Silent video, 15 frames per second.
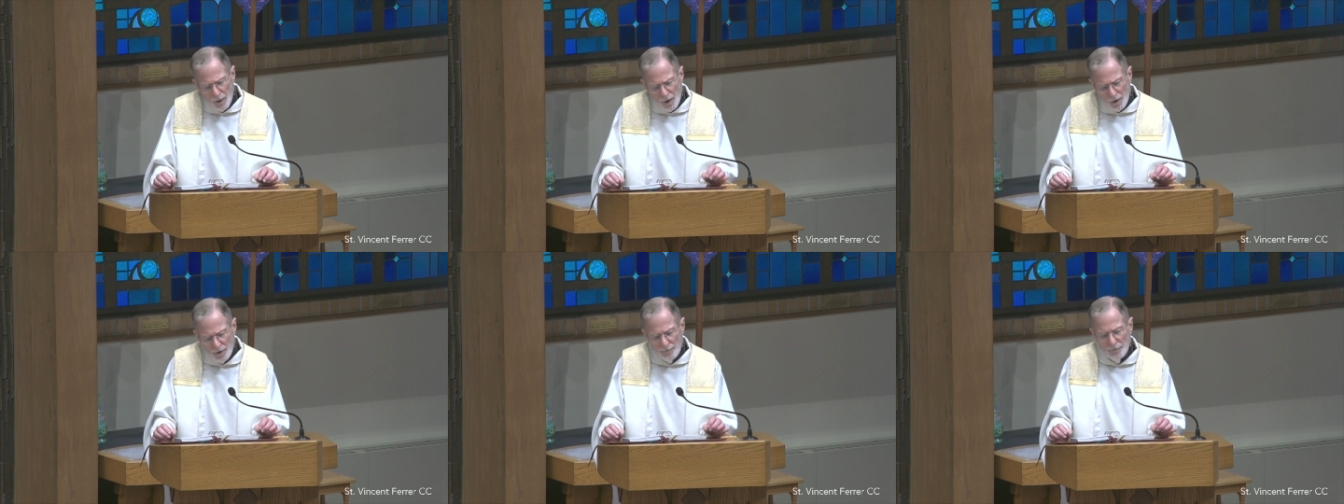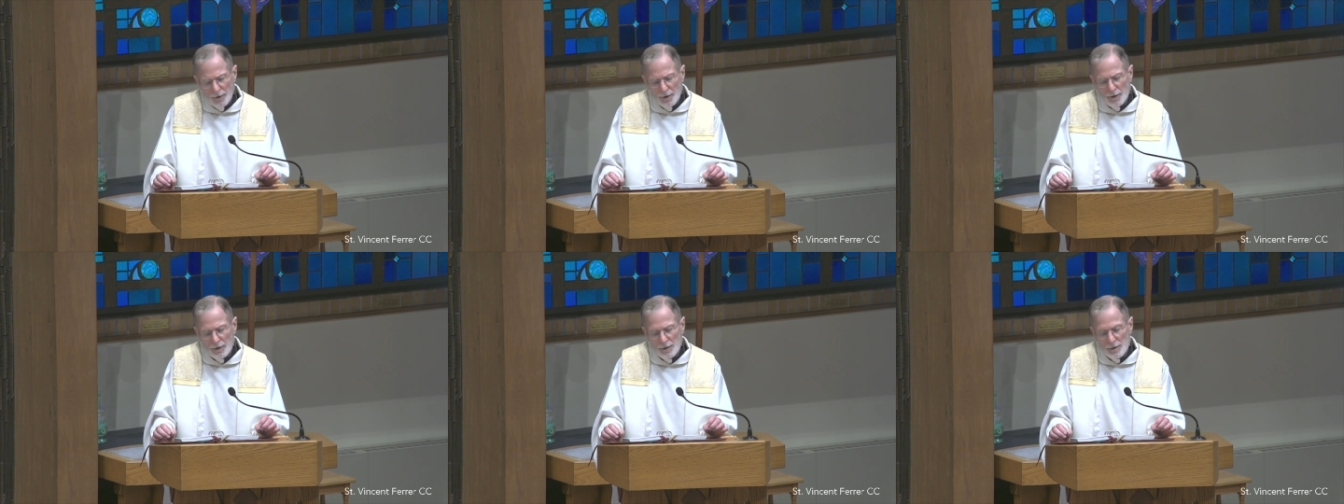Part
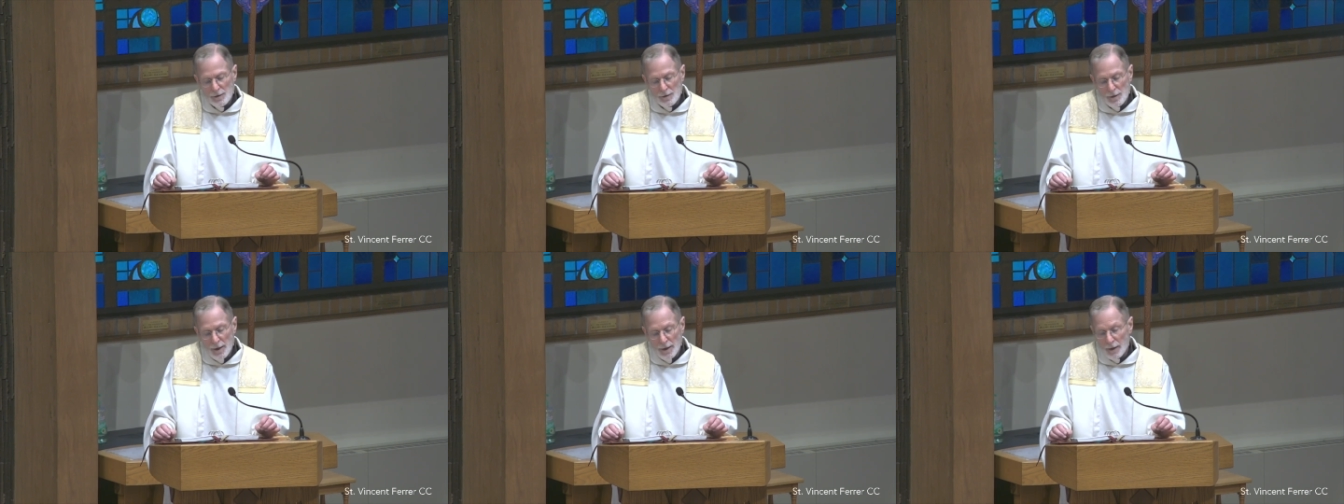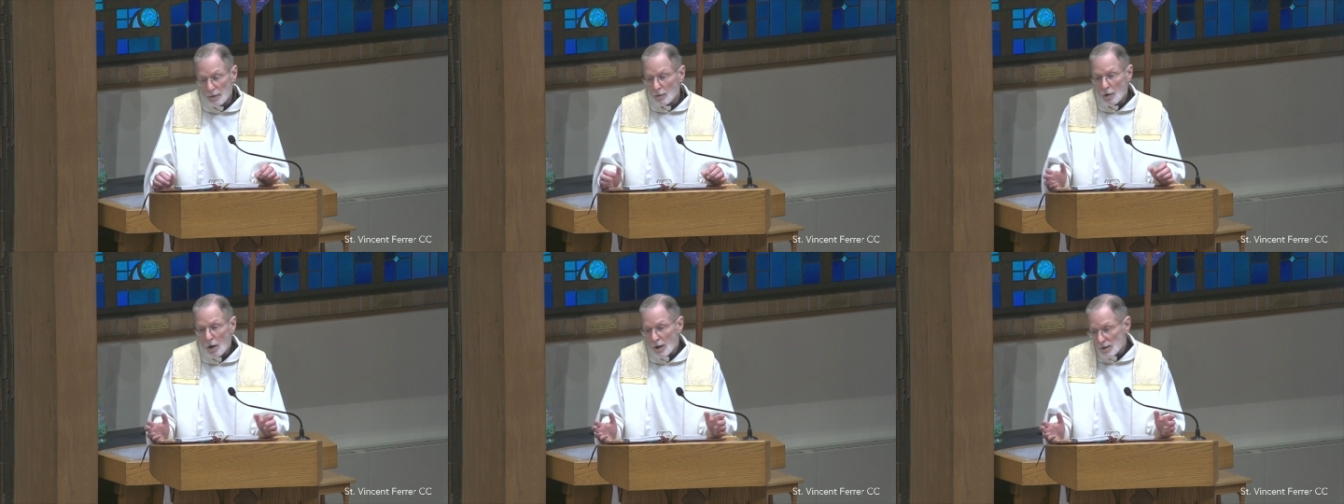of it is they
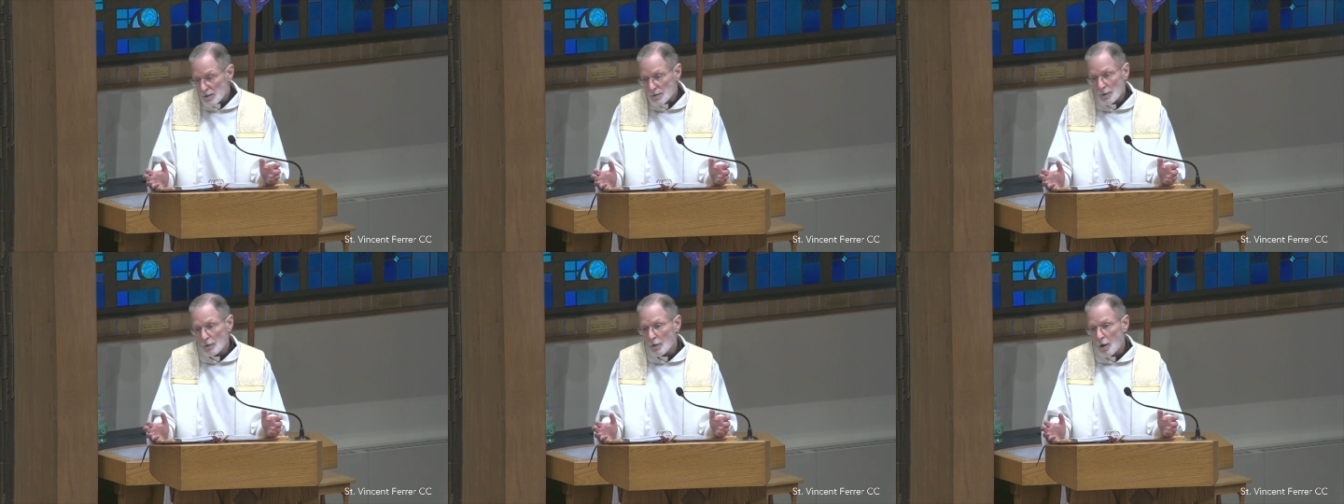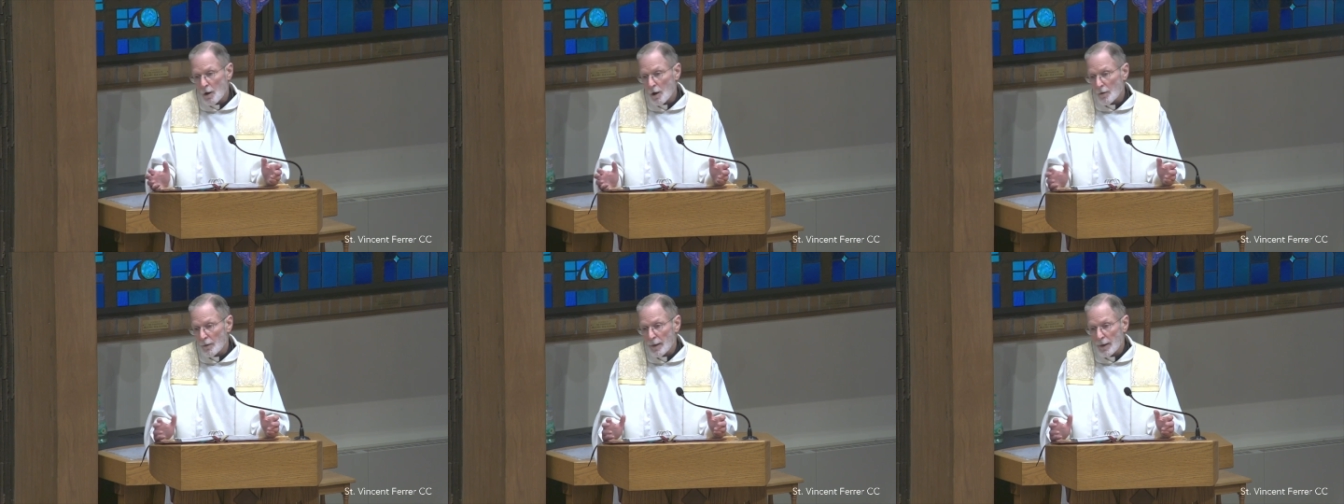had lost the
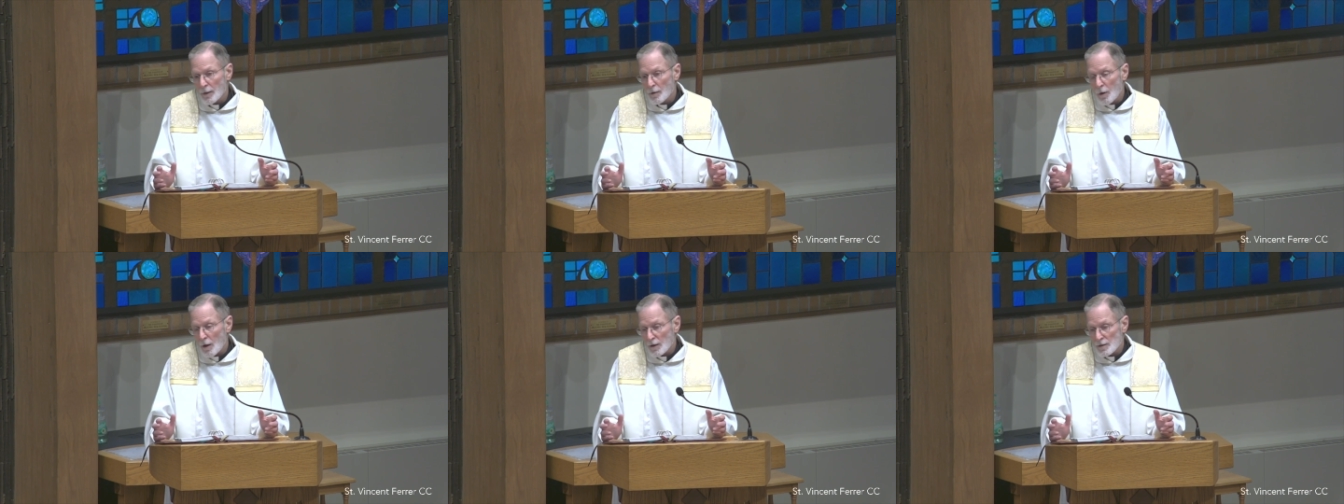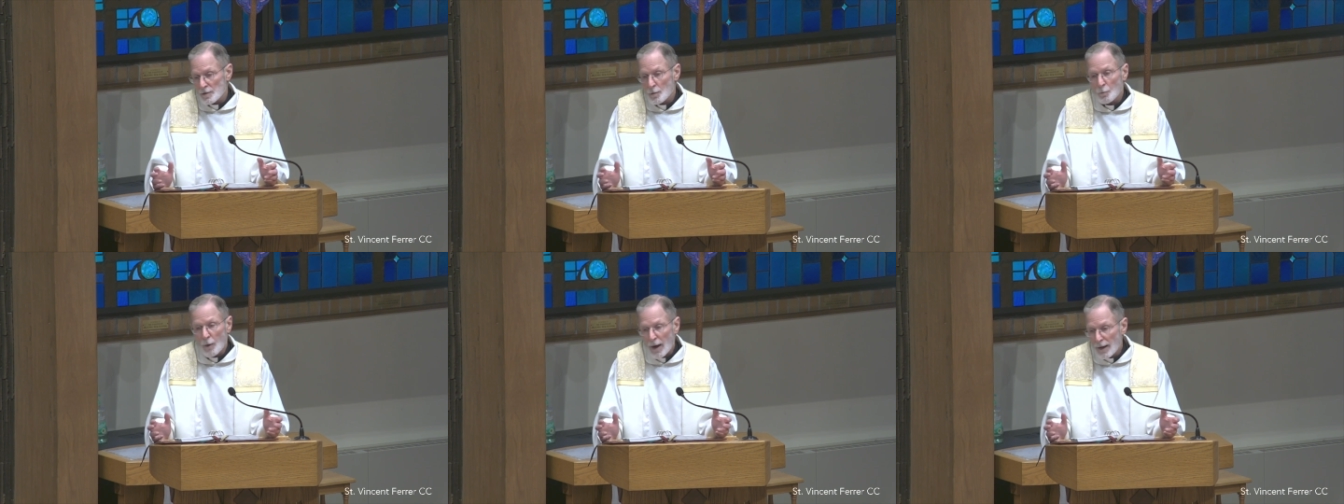law, they had
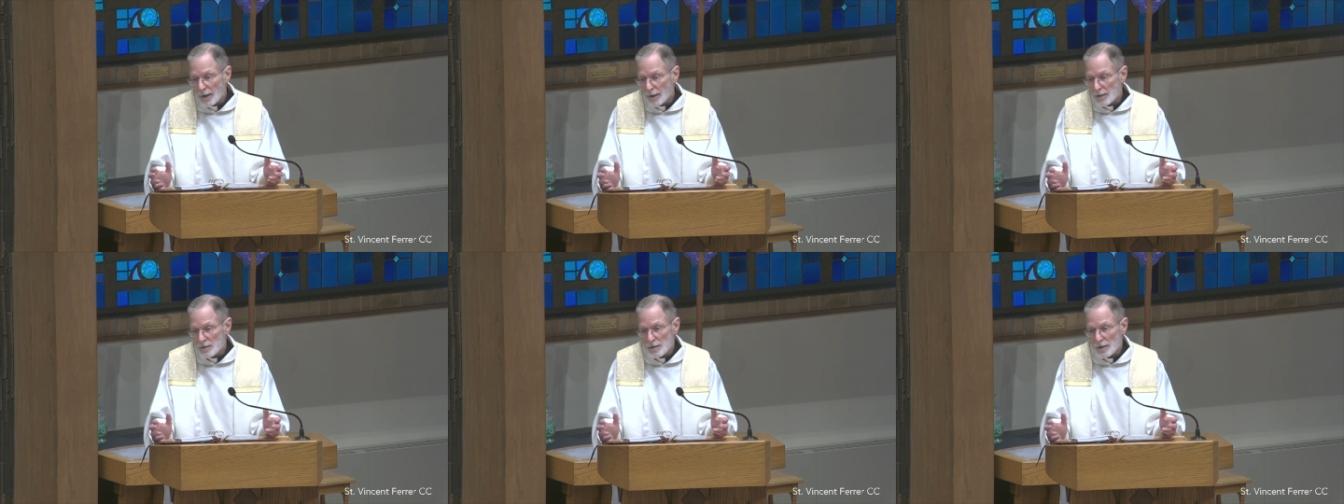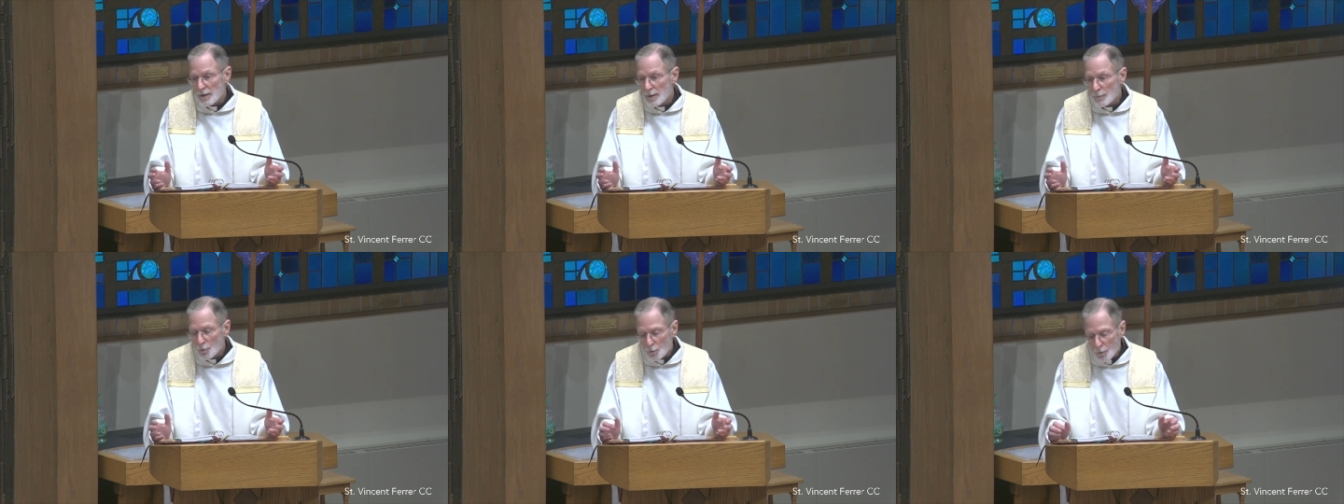lost the writings,
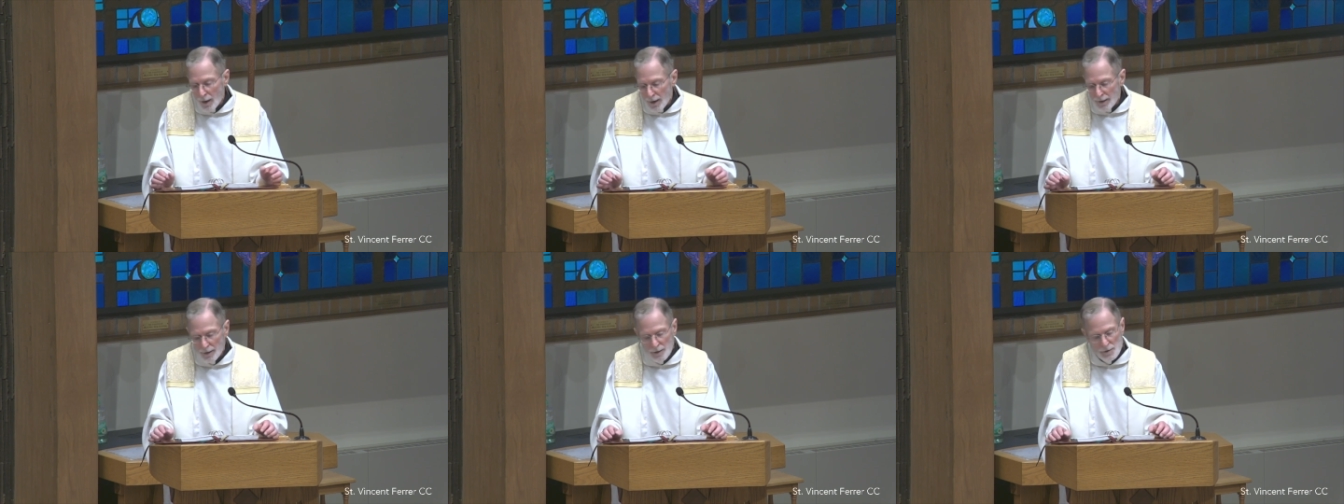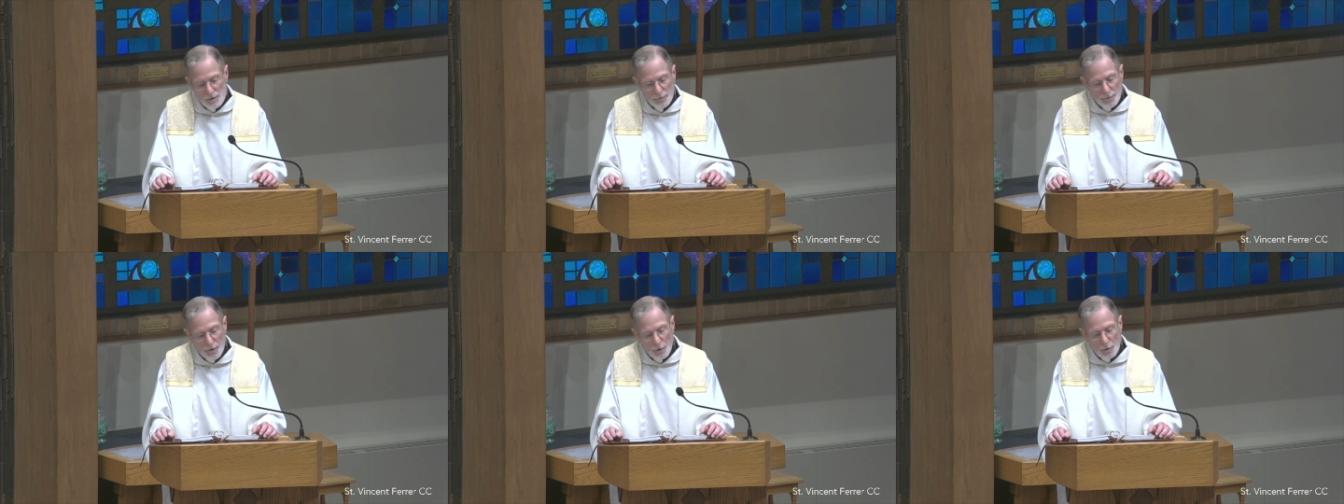the Hebrew
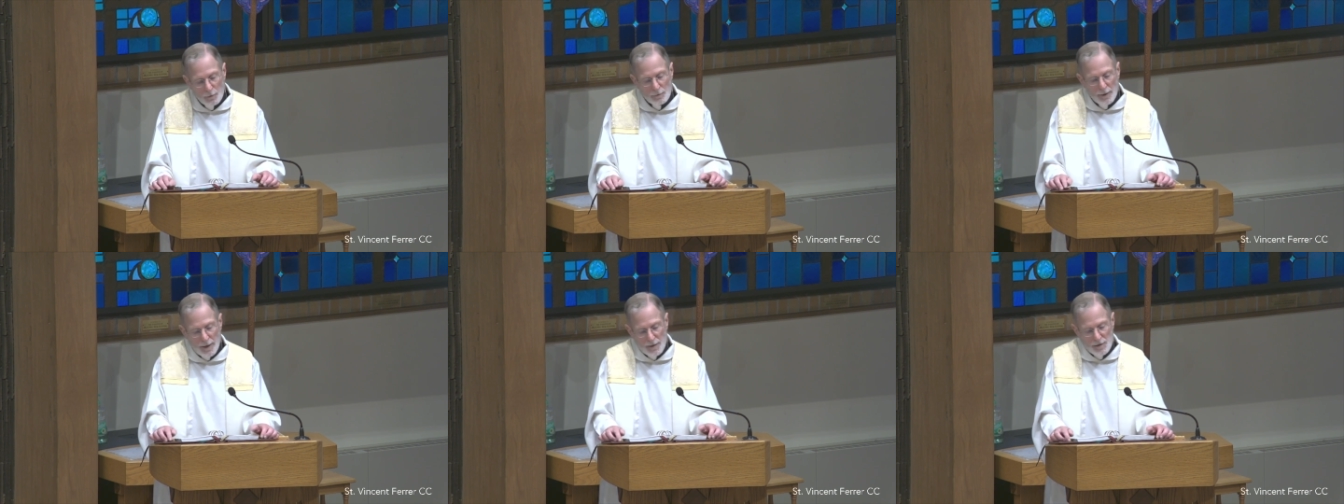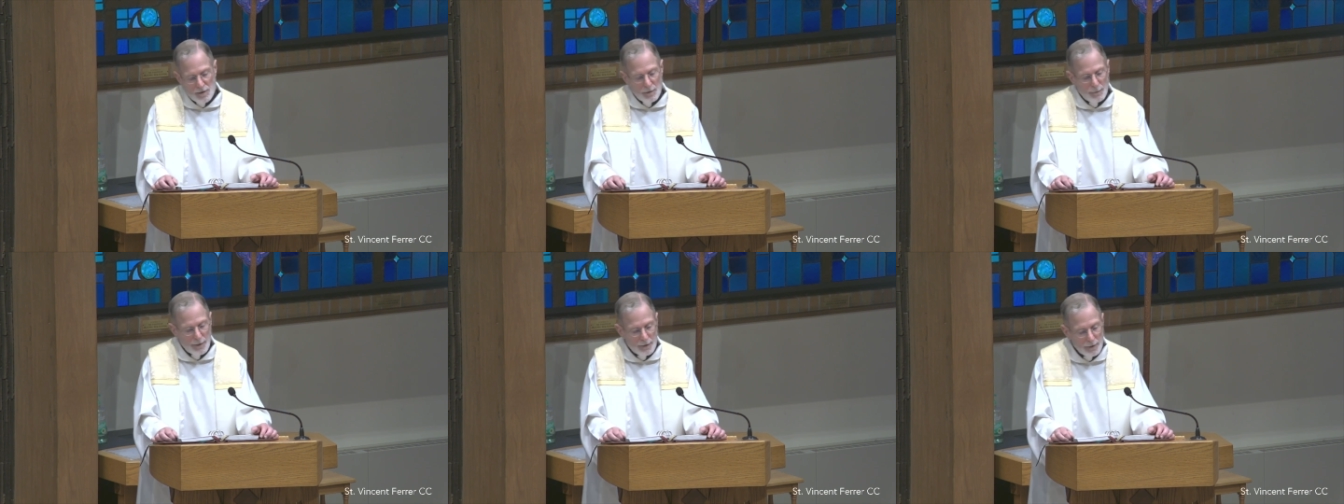writings of the Old
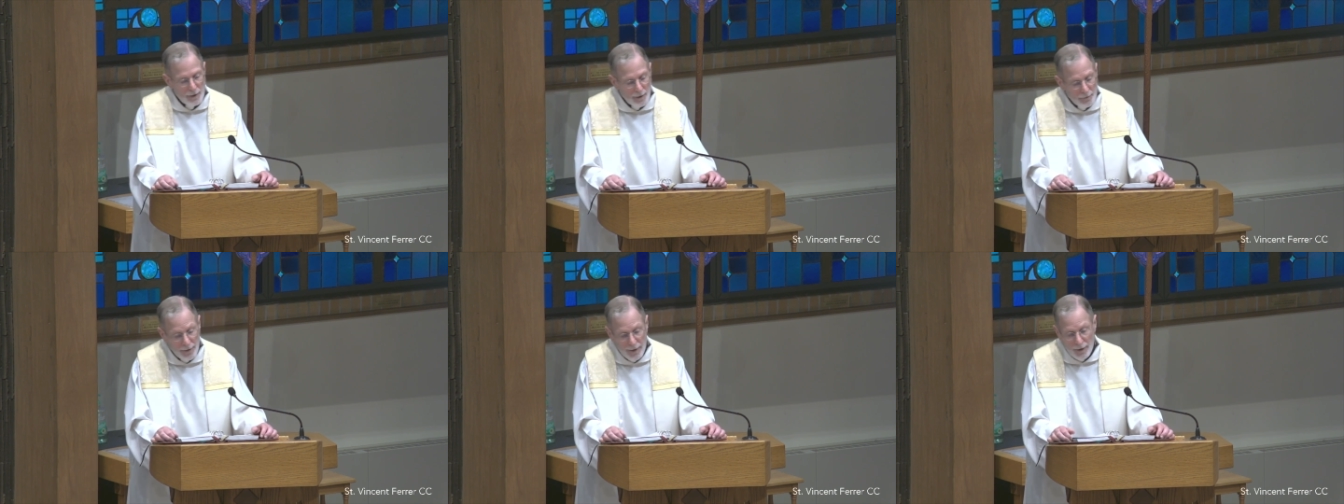Testament.